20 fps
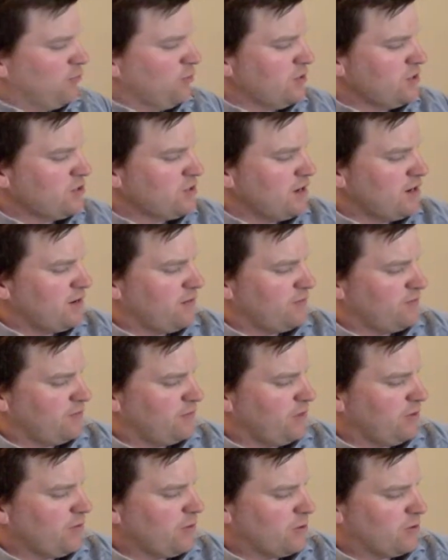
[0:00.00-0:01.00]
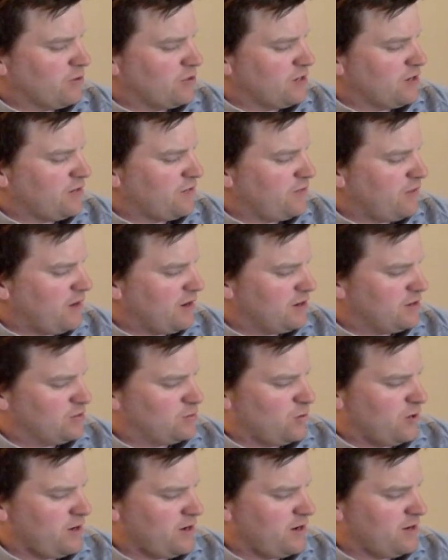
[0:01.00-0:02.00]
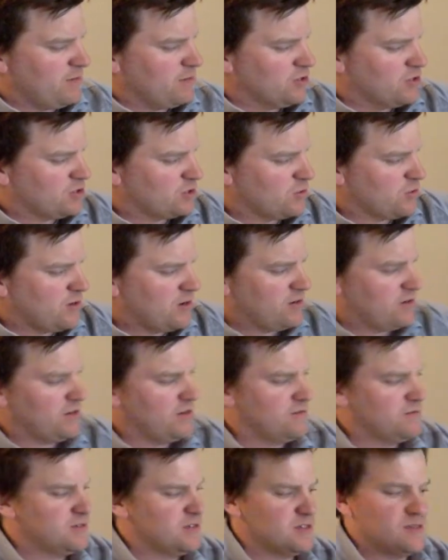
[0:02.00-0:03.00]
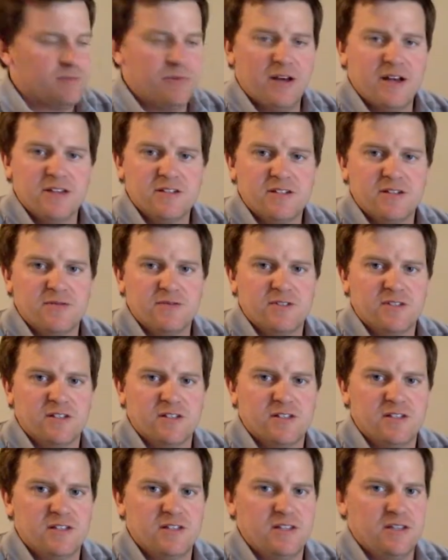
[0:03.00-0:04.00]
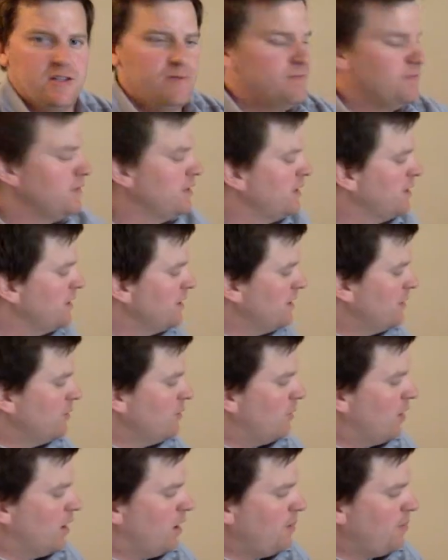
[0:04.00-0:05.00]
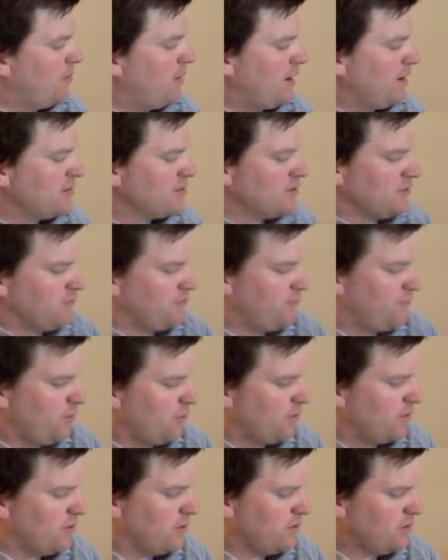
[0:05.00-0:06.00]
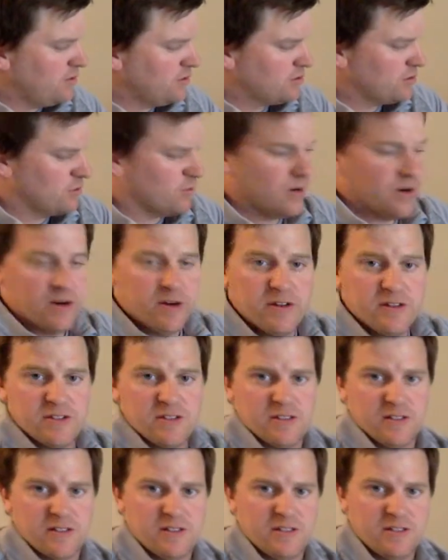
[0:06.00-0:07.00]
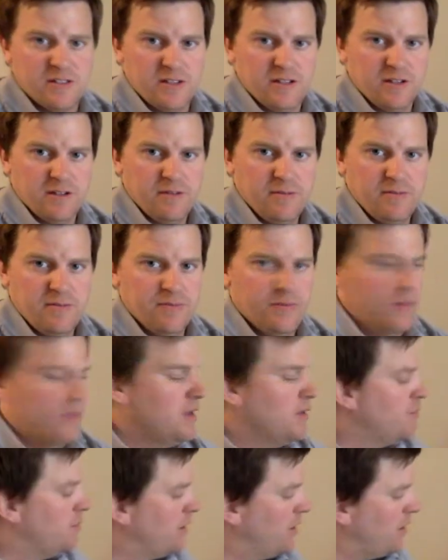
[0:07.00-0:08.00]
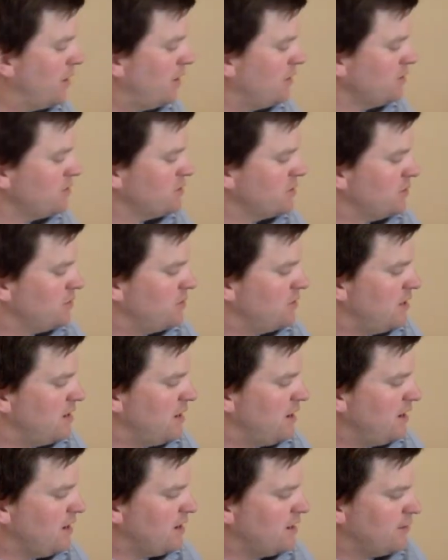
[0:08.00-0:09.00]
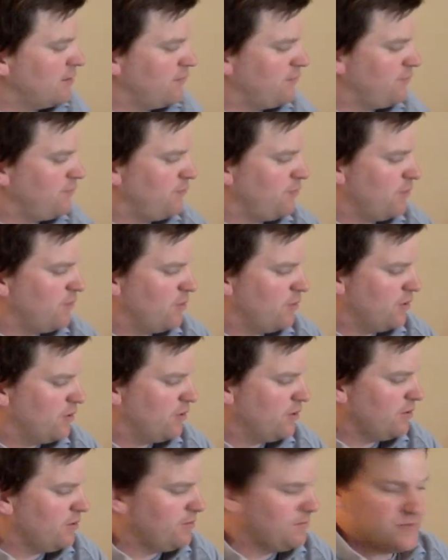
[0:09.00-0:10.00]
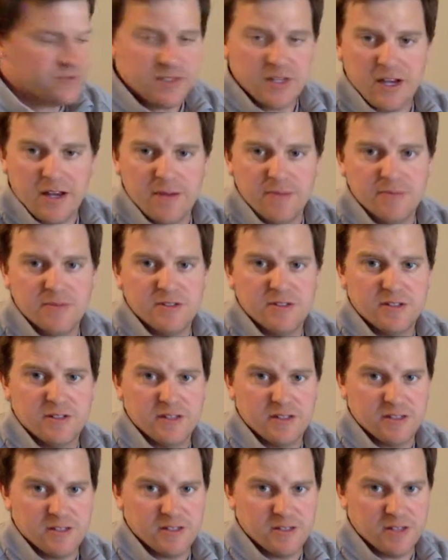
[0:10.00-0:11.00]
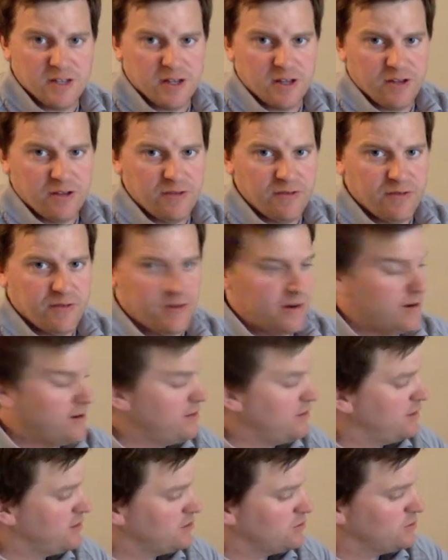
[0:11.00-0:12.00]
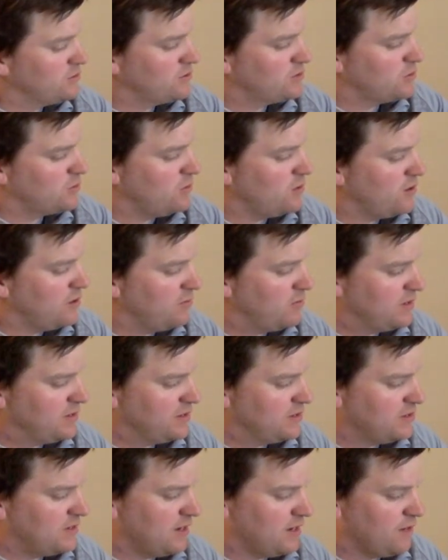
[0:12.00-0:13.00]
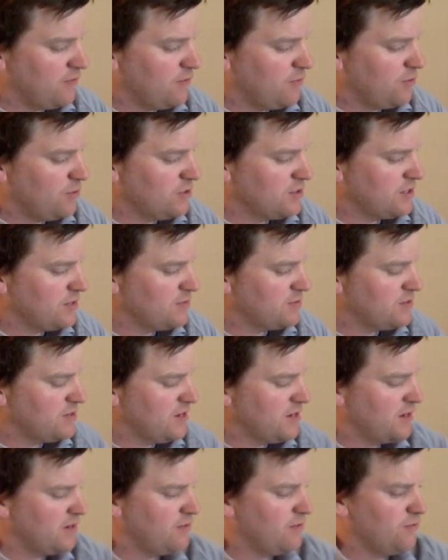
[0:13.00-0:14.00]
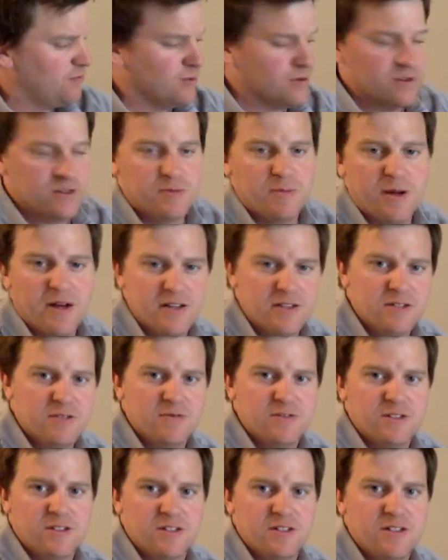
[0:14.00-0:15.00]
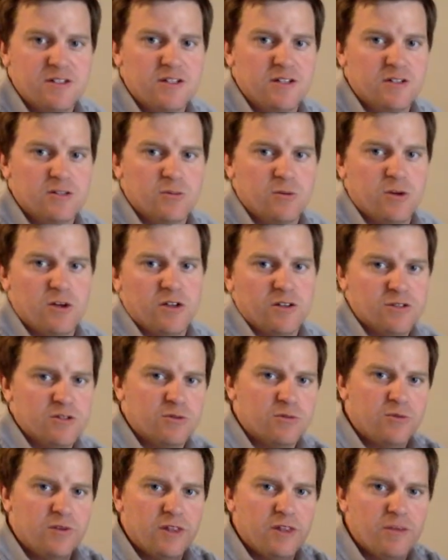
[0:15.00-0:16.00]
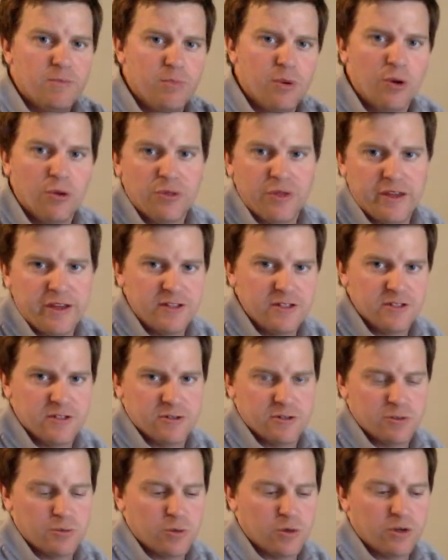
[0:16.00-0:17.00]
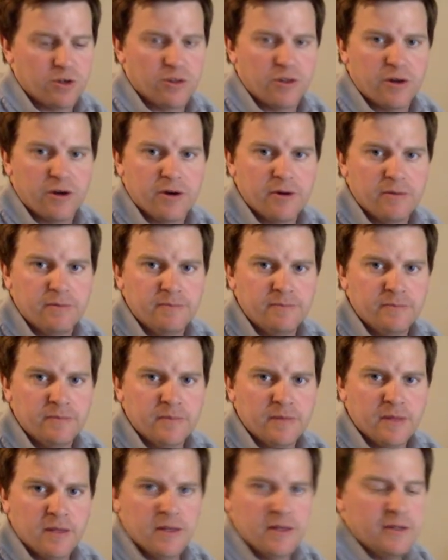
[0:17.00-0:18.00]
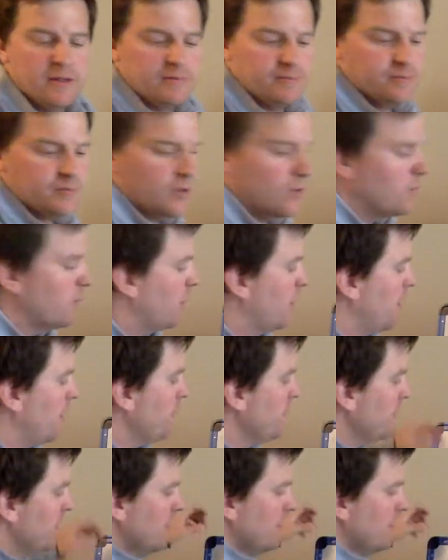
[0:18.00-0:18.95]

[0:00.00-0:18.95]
we're trying to, really what we're trying to find is what number squared gives us a positive 16. Well, positive 4 squared is 16, but also negative 4 times itself, right? That's what squared means. Negative 4 times negative 4 is positive 16 as well. So really both answers work there. Okay?